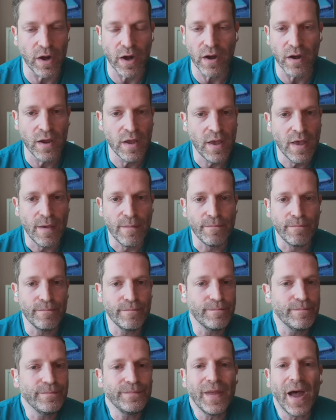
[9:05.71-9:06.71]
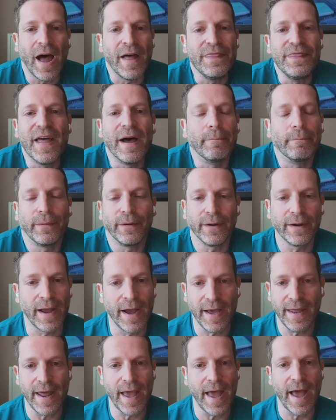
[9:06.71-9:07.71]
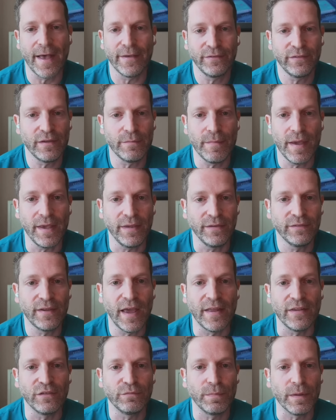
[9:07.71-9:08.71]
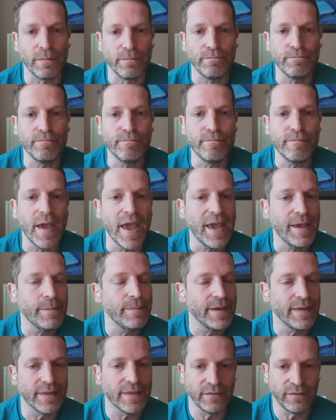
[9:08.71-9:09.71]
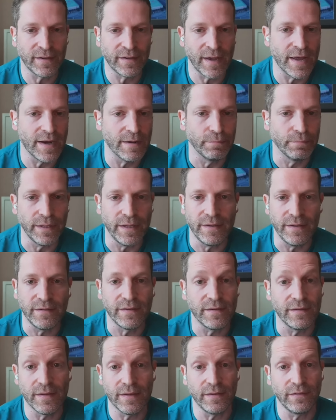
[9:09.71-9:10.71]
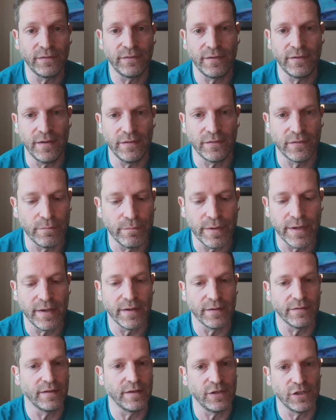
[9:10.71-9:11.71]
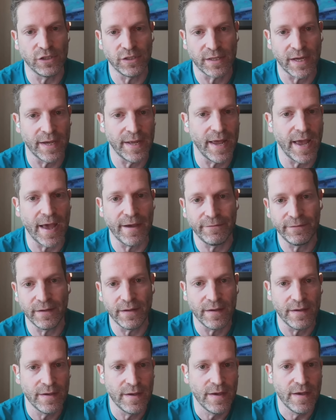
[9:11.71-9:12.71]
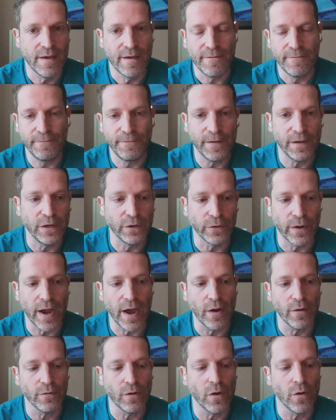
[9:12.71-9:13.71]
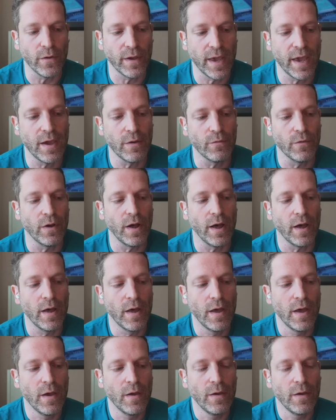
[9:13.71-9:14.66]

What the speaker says: where a number kind of has to make sense. But maybe this kind of bleeds into the season because they just kind of have to figure out, okay, well,